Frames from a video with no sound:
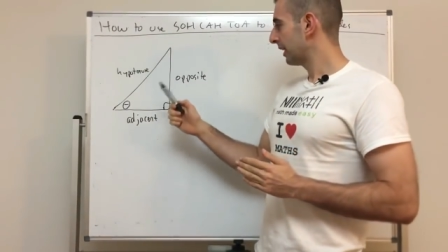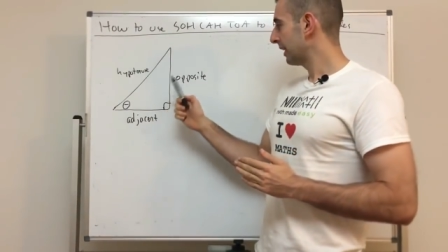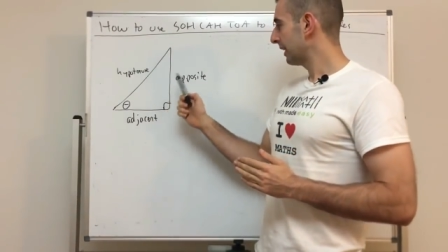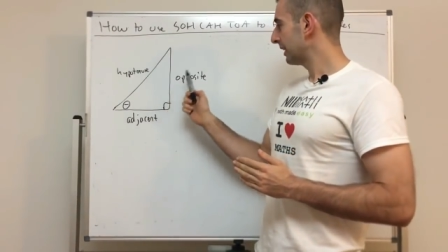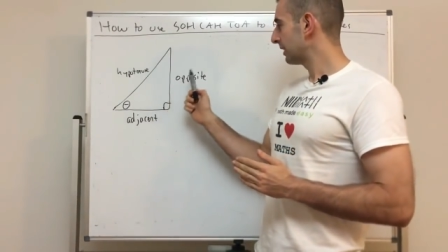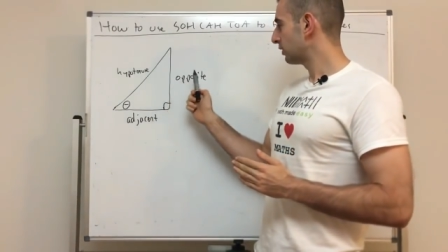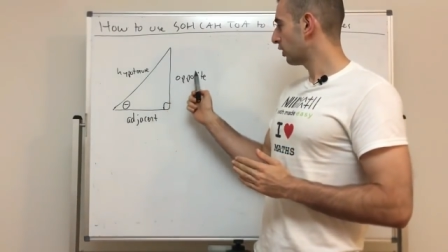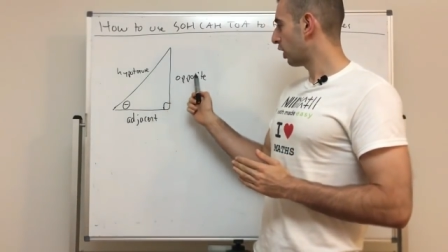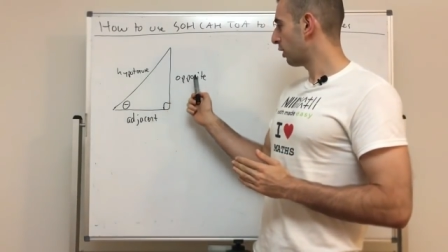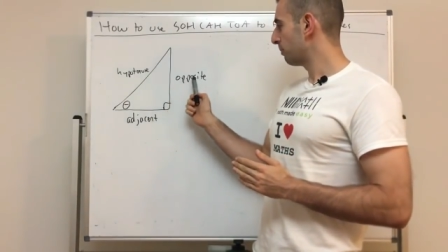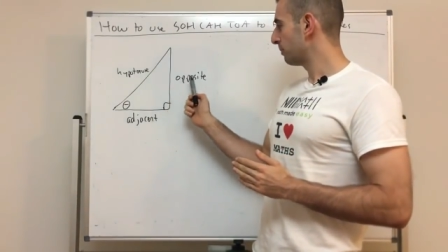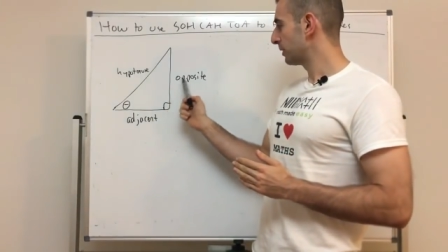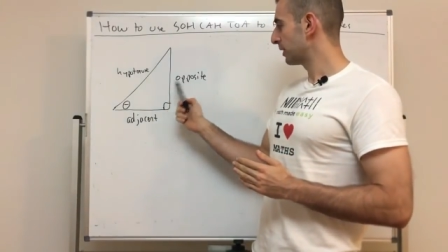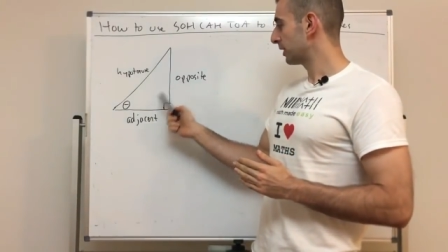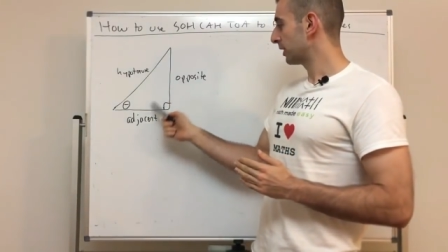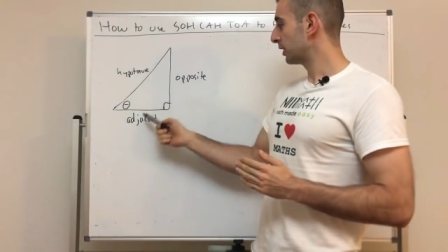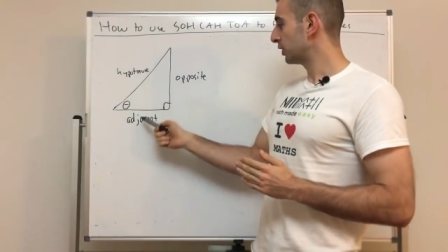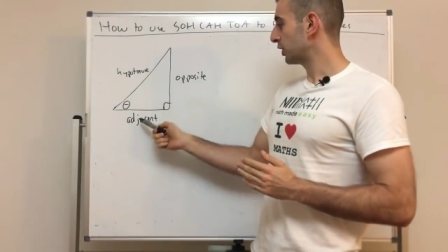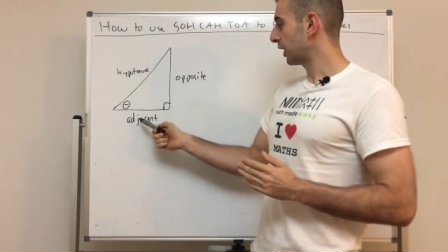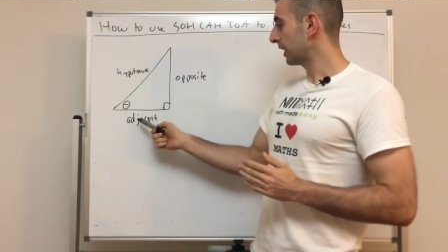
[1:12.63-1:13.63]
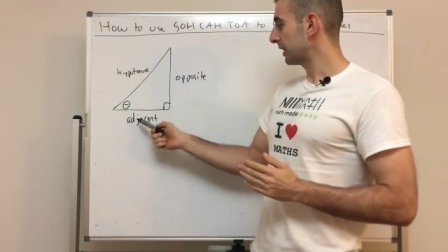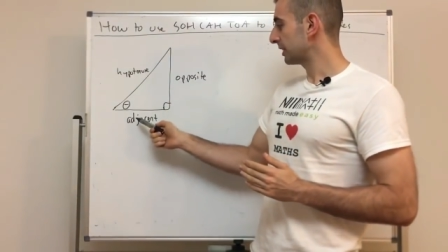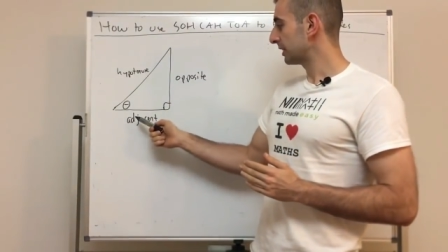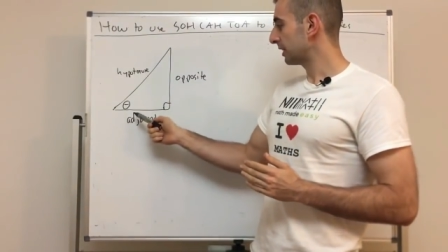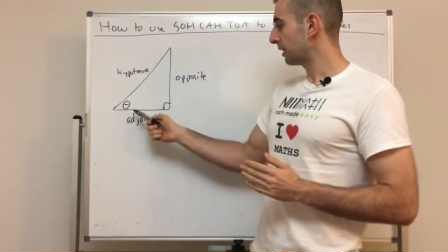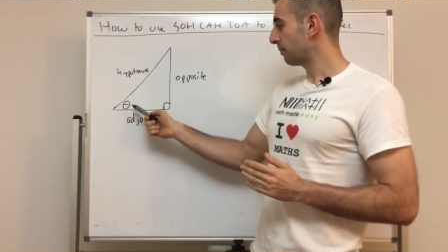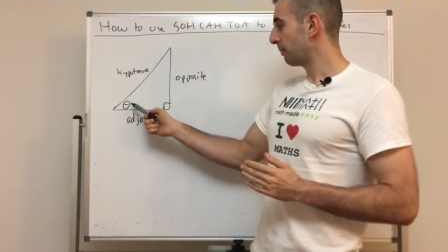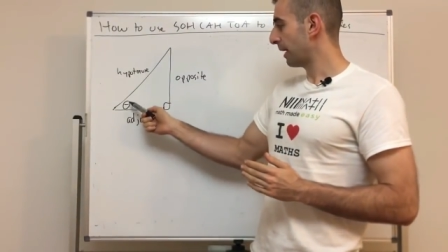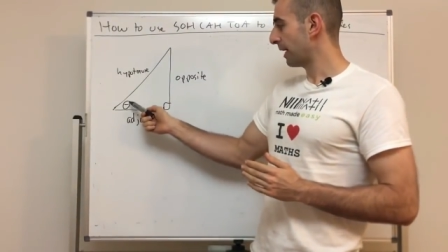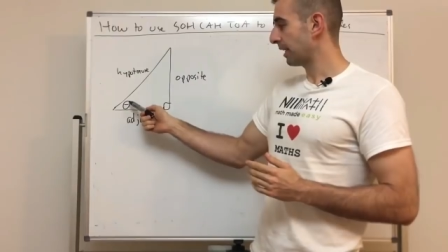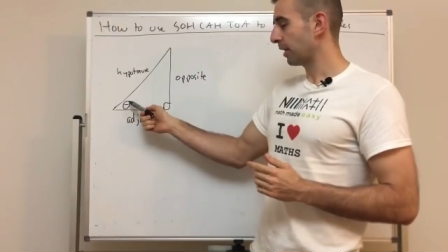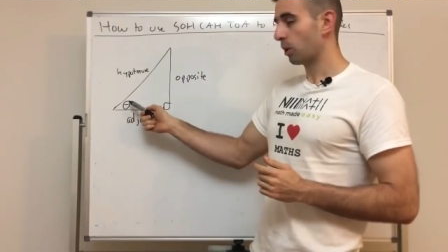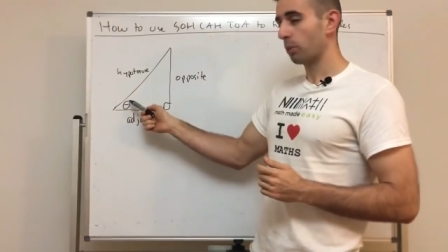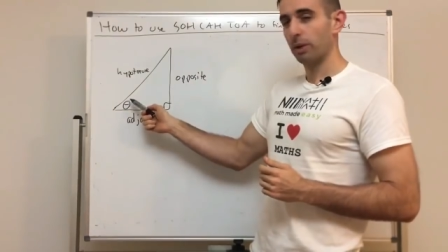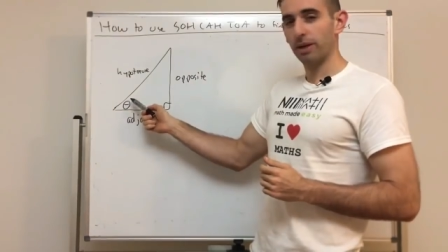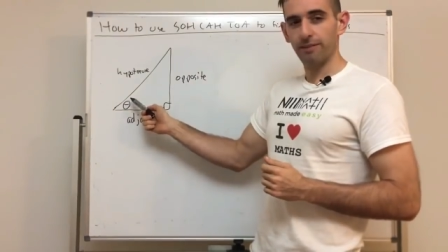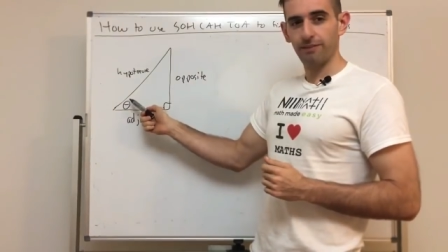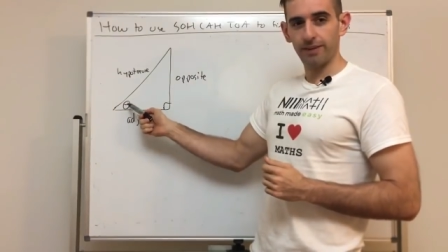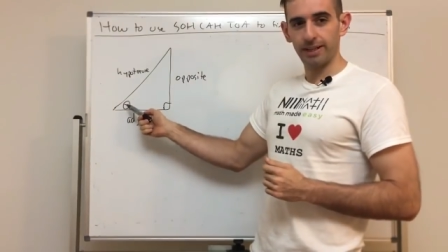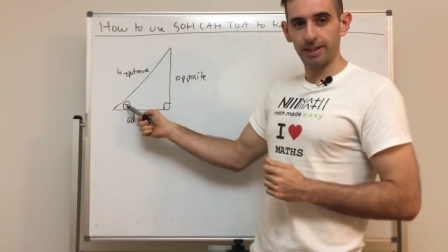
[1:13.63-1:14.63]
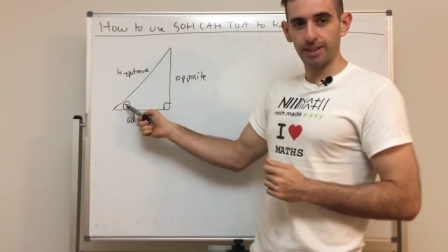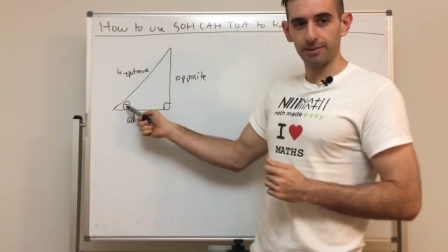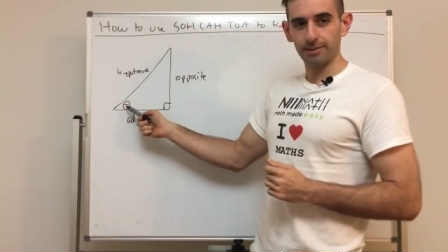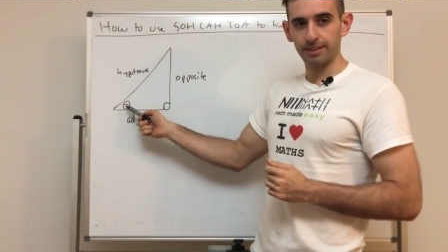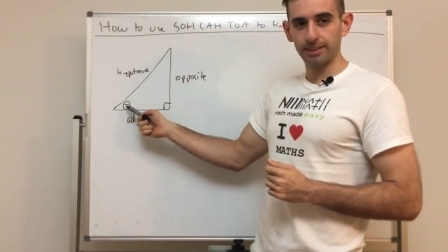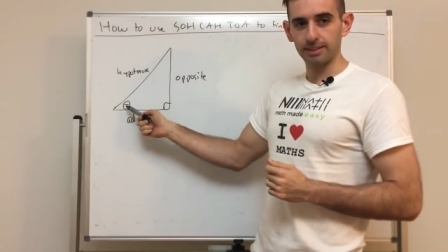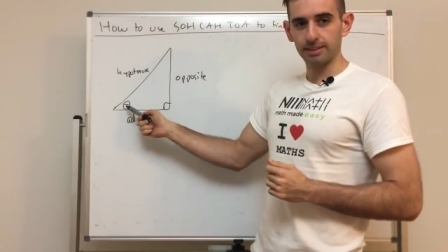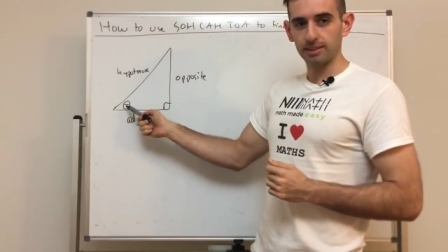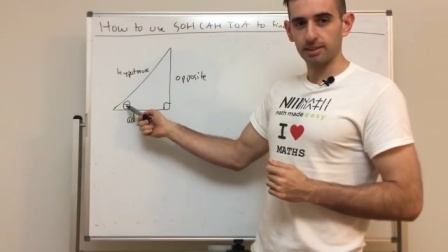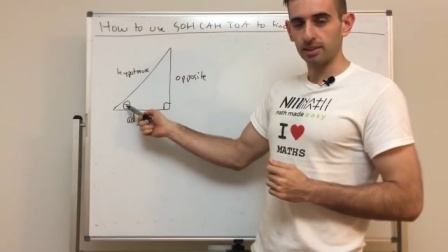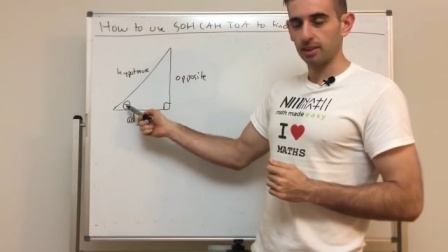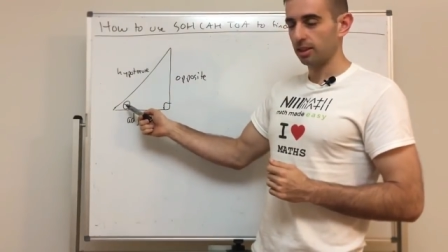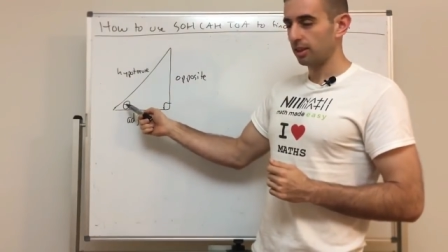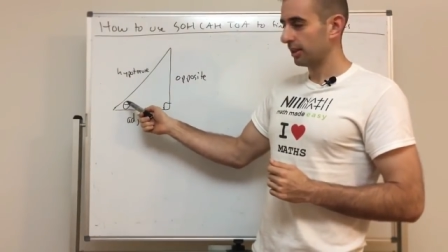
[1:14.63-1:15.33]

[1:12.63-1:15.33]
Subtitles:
is opposite and adjacent depending on where theta is.